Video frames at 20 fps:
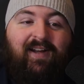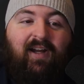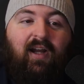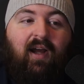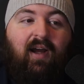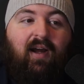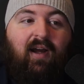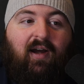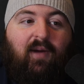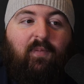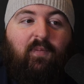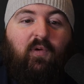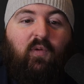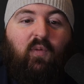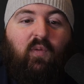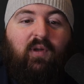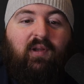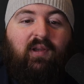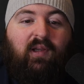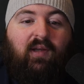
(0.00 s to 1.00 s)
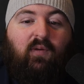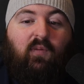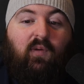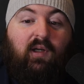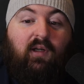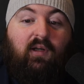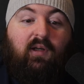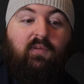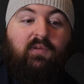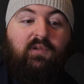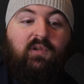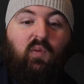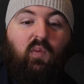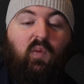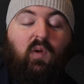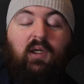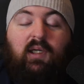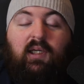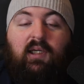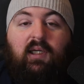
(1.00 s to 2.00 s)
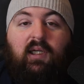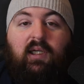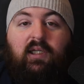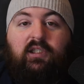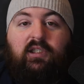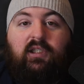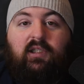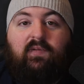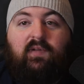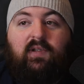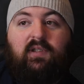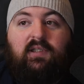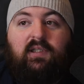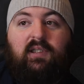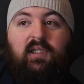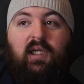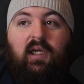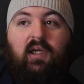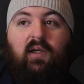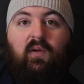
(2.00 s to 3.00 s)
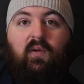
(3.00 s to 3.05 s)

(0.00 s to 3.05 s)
when it comes to working night shift, and see